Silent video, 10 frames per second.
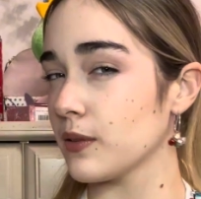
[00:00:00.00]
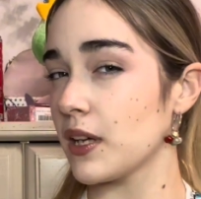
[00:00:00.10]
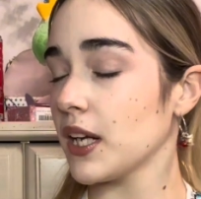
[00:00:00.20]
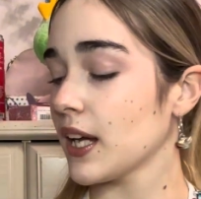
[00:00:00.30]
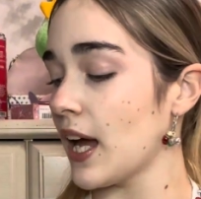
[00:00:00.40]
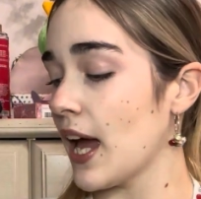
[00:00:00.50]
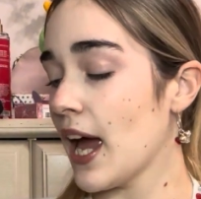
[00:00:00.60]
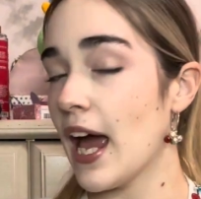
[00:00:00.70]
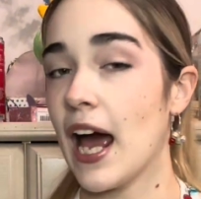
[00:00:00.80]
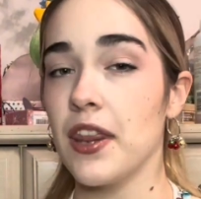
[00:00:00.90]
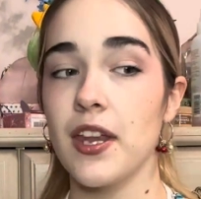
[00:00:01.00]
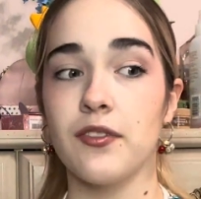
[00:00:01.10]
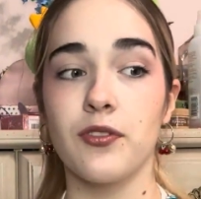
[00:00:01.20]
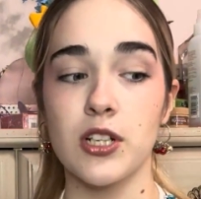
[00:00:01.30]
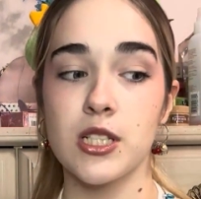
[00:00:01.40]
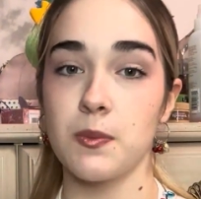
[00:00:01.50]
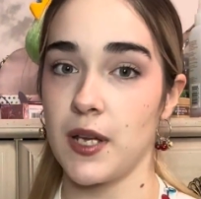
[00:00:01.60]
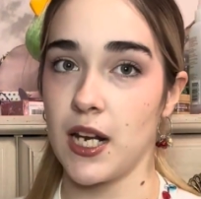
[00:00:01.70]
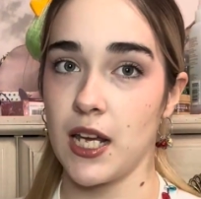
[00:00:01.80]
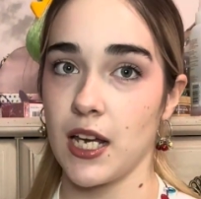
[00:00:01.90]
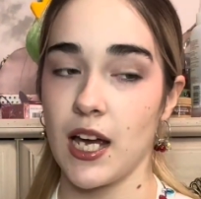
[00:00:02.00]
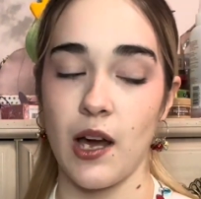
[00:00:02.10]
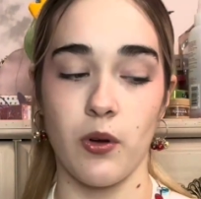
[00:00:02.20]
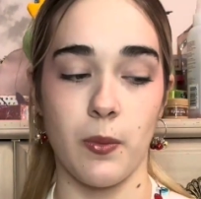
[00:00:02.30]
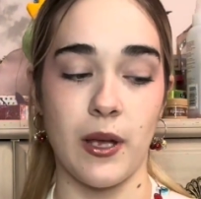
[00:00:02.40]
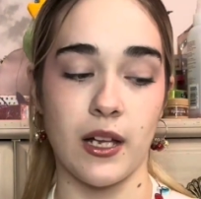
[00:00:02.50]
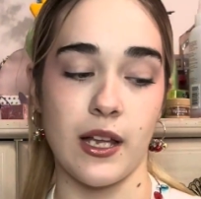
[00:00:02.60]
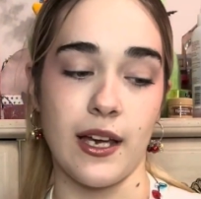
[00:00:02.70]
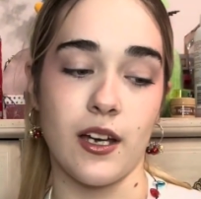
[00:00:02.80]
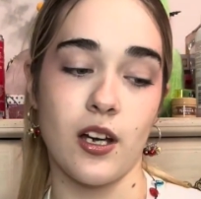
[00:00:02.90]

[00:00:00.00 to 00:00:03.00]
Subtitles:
getting? And then for spinning, I want to pick like